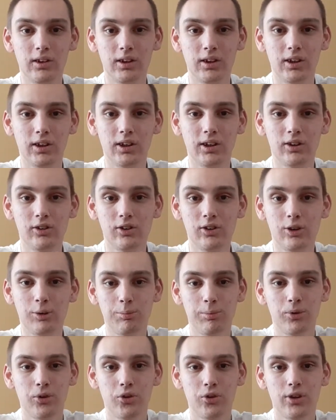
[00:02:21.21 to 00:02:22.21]
And
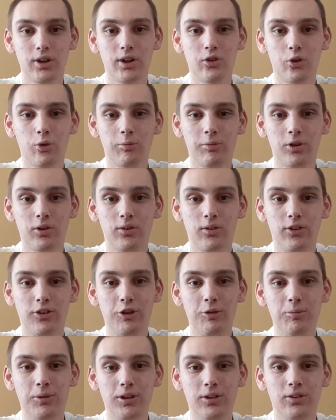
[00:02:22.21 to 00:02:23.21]
plus, they got some other
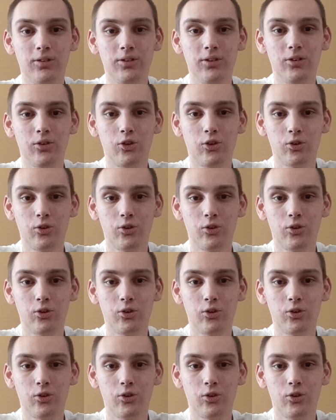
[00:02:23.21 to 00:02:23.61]
theming areas.